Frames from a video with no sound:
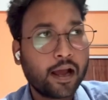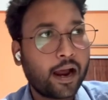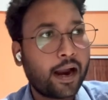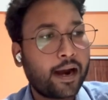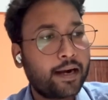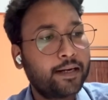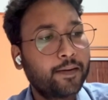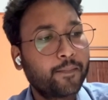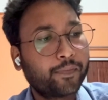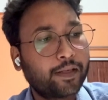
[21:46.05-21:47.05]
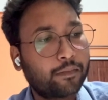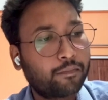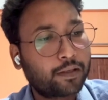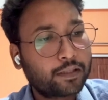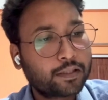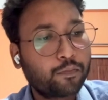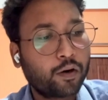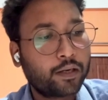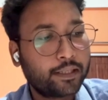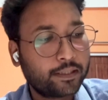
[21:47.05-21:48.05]
and mother's
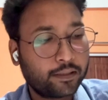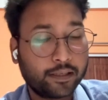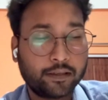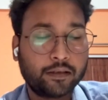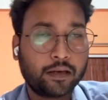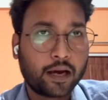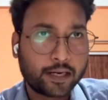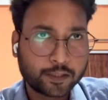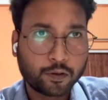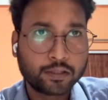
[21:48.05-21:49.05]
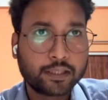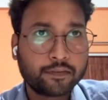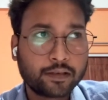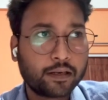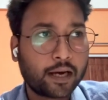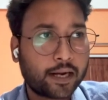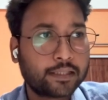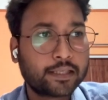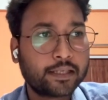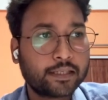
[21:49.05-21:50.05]
body Rh positive and Rh
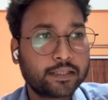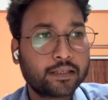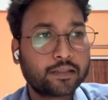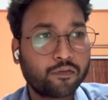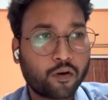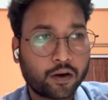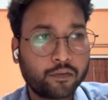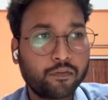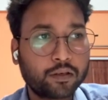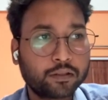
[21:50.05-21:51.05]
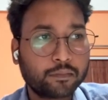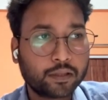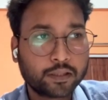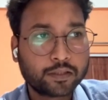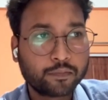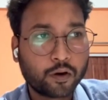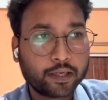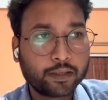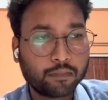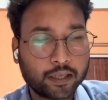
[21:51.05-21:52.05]
antigen is foreign for the mother's
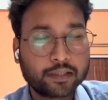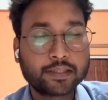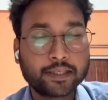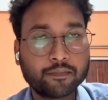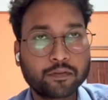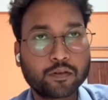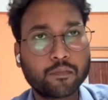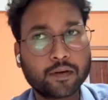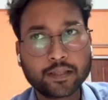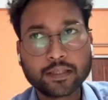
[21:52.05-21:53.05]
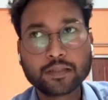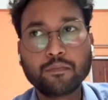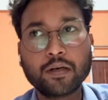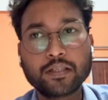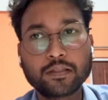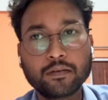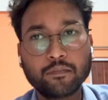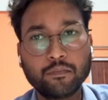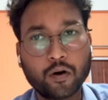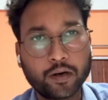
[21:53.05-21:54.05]
body bloodstream. So mother's blood
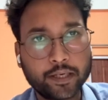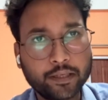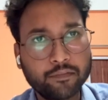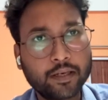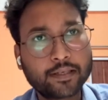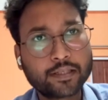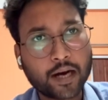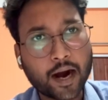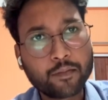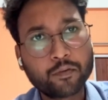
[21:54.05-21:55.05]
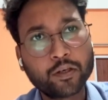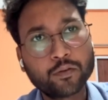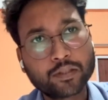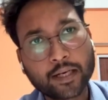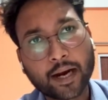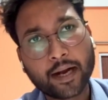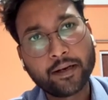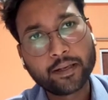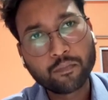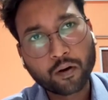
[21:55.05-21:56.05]
body will start producing
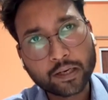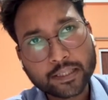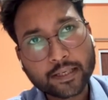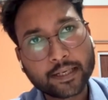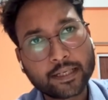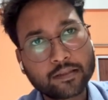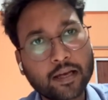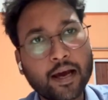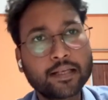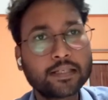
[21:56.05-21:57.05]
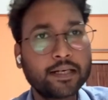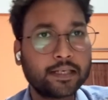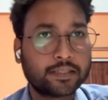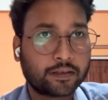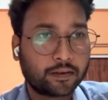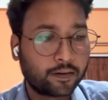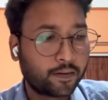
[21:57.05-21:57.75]
antibodies against the Rh antigen.